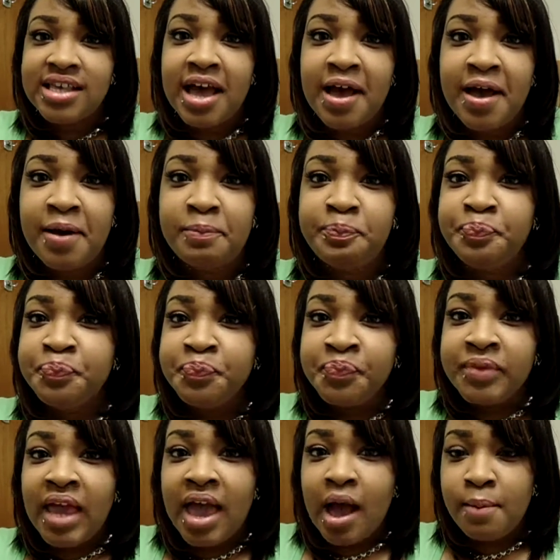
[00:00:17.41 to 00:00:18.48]
Um,
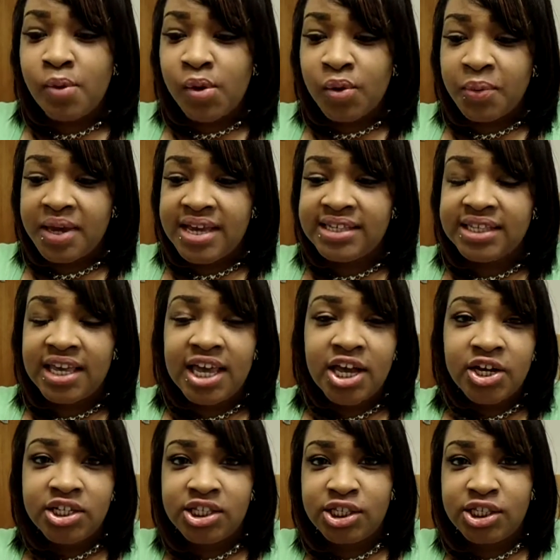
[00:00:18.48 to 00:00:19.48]
I'm always eager